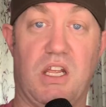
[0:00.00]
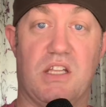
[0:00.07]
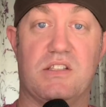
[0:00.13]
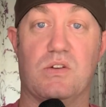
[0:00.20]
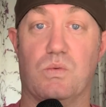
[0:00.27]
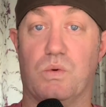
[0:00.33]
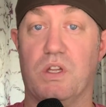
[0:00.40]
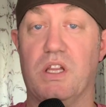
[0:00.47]
It's
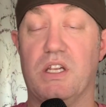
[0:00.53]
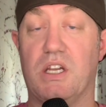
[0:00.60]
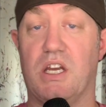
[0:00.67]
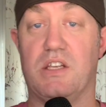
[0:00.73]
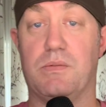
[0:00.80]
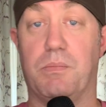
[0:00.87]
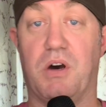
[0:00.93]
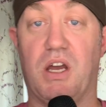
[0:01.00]
a really
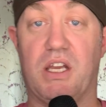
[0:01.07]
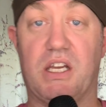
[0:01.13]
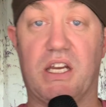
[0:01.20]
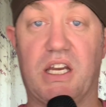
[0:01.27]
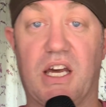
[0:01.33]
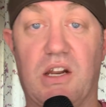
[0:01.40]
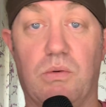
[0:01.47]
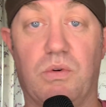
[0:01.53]
nice mic. I
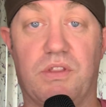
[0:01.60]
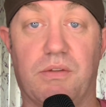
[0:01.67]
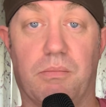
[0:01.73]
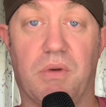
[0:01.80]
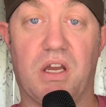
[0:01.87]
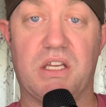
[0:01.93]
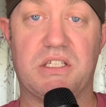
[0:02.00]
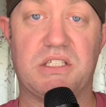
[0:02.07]
got it with a
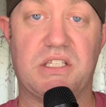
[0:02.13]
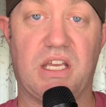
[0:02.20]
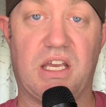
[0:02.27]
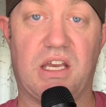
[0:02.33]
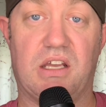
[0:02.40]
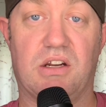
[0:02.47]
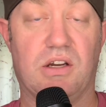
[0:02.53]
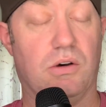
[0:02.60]
mic
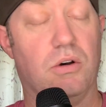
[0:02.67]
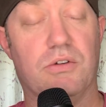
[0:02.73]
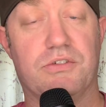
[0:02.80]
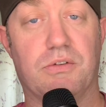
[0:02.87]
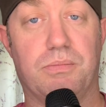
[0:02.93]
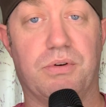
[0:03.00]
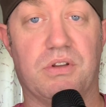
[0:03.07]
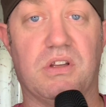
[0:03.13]
stand. I'll
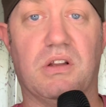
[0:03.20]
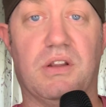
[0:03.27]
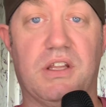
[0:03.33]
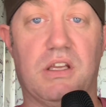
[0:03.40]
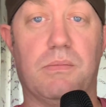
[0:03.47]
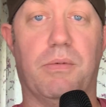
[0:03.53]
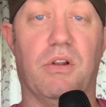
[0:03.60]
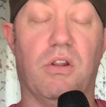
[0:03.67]
also put the
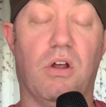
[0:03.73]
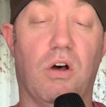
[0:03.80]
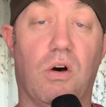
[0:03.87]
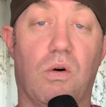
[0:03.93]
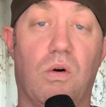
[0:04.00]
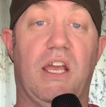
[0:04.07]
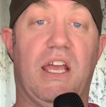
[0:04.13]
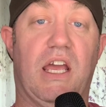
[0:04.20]
link
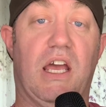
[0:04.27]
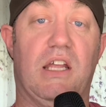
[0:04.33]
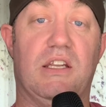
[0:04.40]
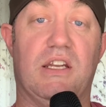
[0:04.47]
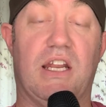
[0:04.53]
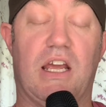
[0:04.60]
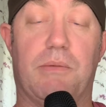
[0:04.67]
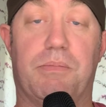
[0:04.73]
below, and
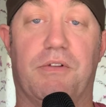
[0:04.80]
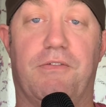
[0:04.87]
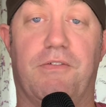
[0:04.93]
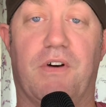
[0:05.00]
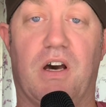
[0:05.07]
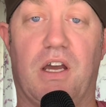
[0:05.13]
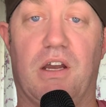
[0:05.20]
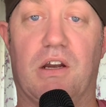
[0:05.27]
an
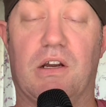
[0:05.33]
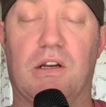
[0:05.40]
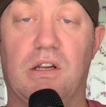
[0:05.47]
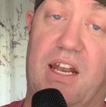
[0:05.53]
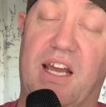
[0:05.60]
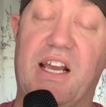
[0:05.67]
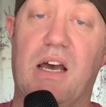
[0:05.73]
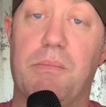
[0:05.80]
amplifier.
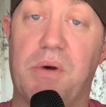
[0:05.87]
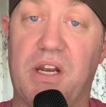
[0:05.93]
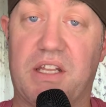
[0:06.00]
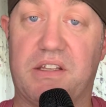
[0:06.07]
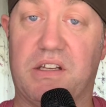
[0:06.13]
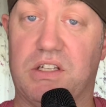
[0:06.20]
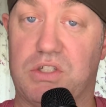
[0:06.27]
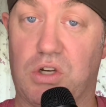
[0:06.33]
I got mine at
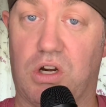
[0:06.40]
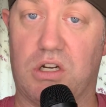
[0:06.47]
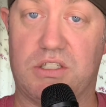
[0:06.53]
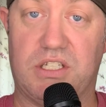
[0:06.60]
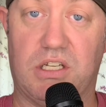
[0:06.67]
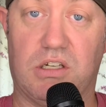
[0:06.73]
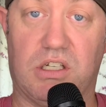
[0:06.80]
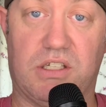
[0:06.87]
the Guitar
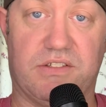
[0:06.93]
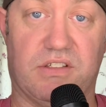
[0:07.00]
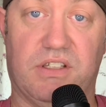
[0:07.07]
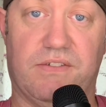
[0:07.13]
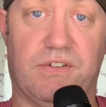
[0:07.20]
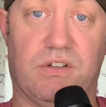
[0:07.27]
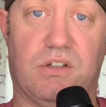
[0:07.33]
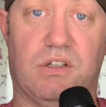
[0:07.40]
Center because I
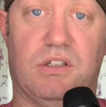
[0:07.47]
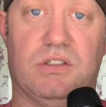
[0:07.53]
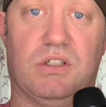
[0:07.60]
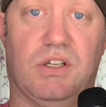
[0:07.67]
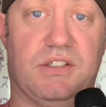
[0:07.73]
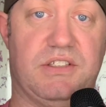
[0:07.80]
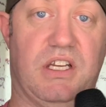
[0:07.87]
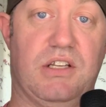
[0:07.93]
live here in
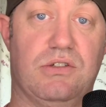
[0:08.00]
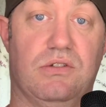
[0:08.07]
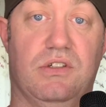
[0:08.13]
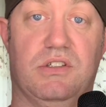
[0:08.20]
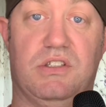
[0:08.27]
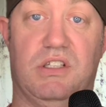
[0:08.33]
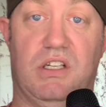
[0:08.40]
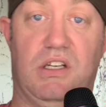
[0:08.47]
Los
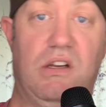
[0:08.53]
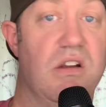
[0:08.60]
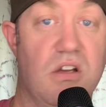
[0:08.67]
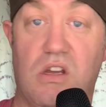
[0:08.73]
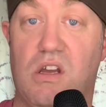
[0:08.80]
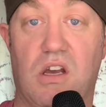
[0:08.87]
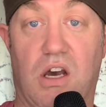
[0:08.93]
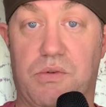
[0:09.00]
Angeles, and
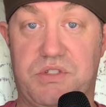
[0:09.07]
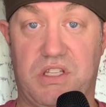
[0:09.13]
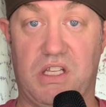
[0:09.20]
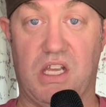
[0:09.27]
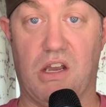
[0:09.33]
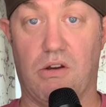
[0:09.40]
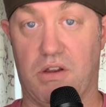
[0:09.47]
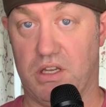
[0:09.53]
I was in the
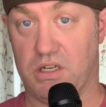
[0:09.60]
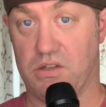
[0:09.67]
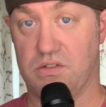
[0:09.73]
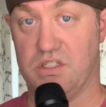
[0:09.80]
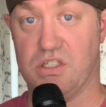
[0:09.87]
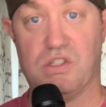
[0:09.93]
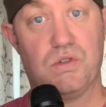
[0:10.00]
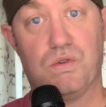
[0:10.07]
area and I
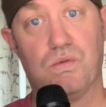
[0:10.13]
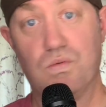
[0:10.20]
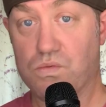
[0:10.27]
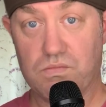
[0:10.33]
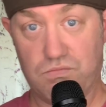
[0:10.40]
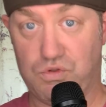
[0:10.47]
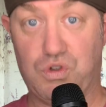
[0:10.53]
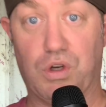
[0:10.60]
just
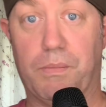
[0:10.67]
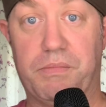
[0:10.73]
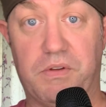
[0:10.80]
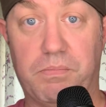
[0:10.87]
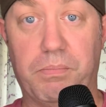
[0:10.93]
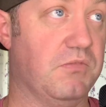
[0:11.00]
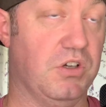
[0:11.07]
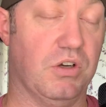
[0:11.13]
jumped,
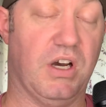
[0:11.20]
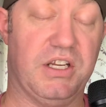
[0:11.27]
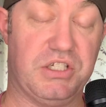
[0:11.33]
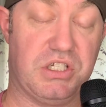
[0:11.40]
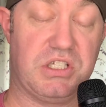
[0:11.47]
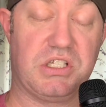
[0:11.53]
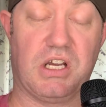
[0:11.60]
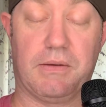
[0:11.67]
I
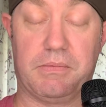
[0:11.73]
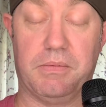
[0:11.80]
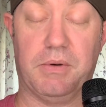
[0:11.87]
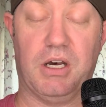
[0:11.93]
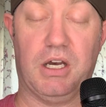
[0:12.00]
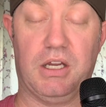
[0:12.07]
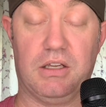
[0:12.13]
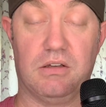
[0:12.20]
just stopped
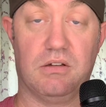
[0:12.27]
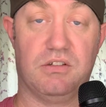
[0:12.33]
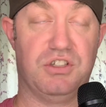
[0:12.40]
by,